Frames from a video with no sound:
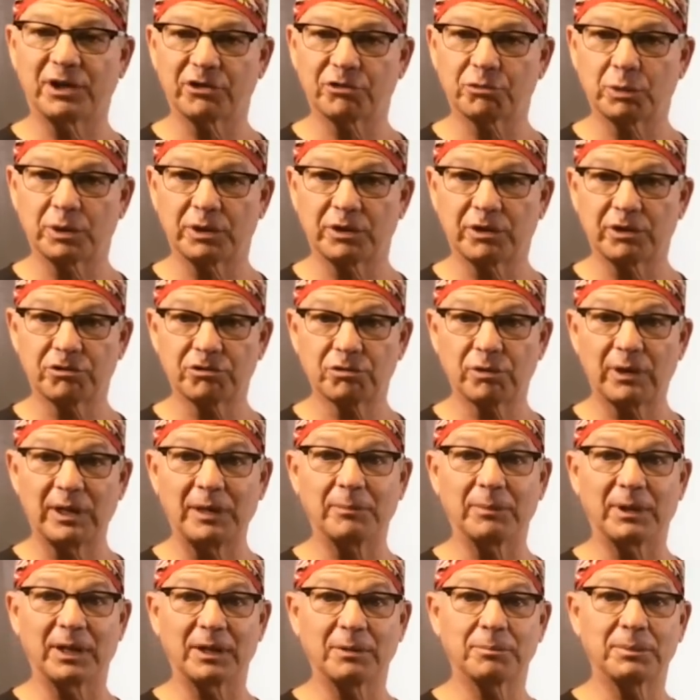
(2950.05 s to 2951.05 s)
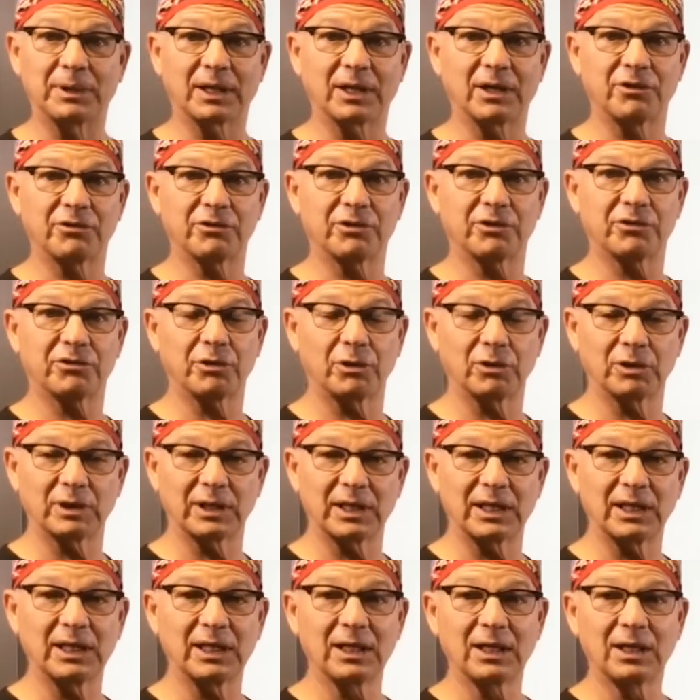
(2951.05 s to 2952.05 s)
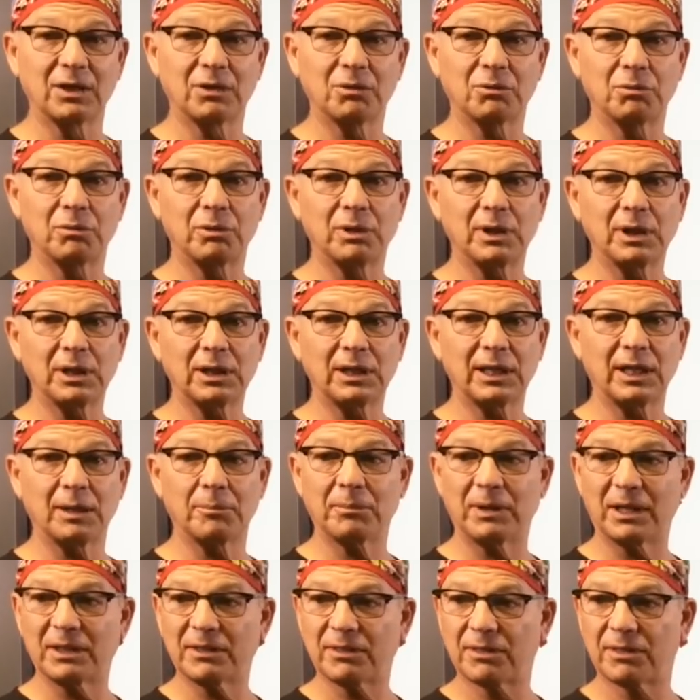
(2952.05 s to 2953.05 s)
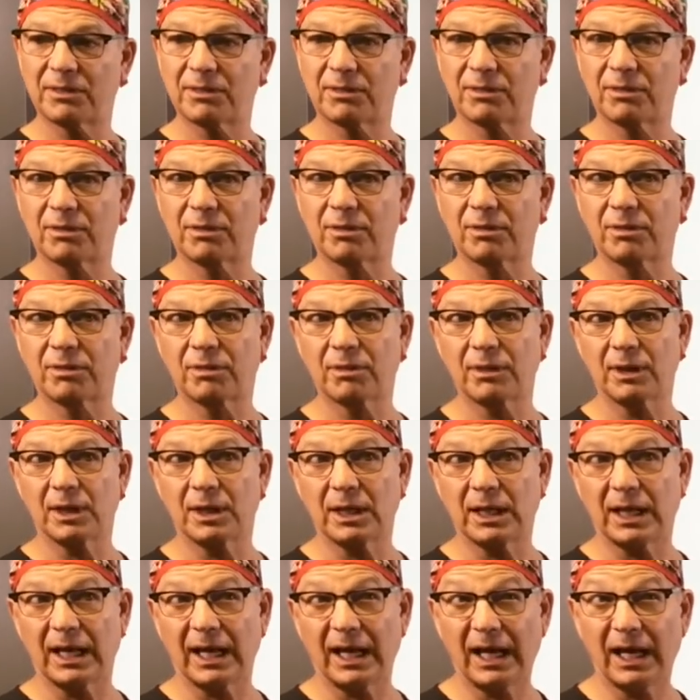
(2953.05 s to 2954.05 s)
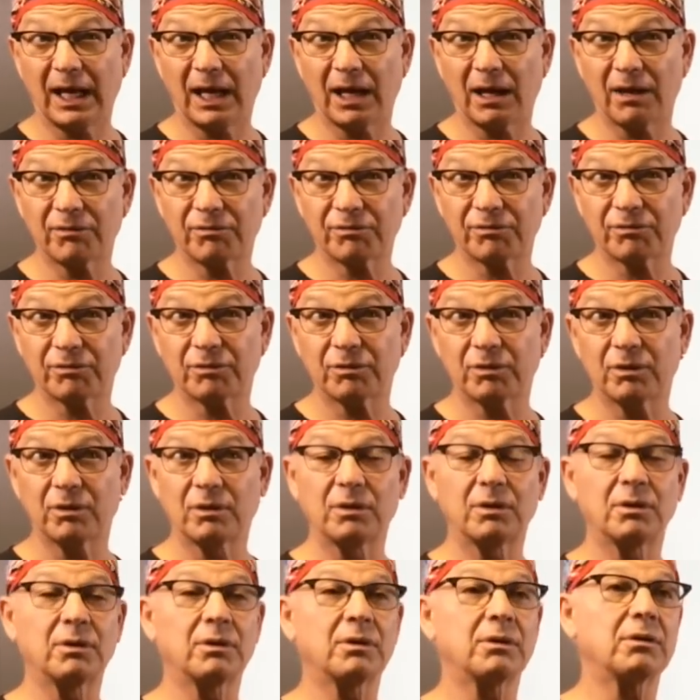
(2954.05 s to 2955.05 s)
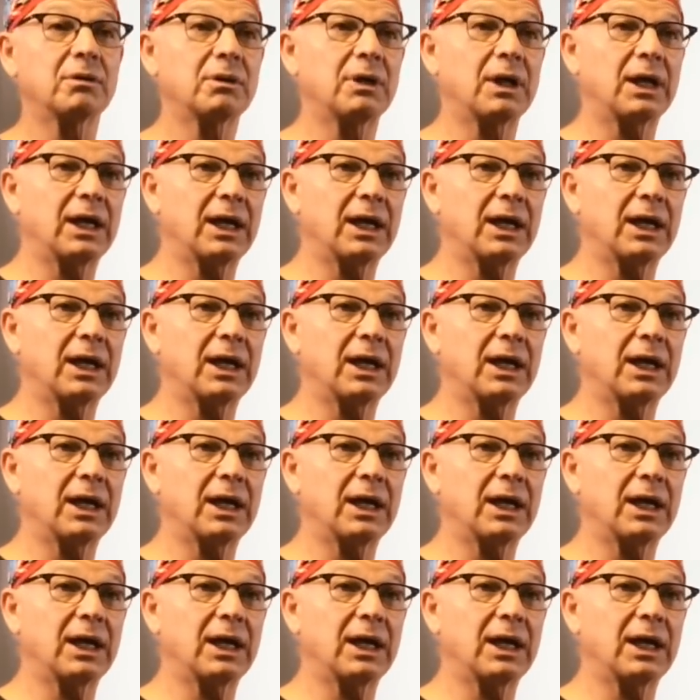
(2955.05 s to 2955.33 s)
Look at that new bone forming and it's lengthening. No external fixator.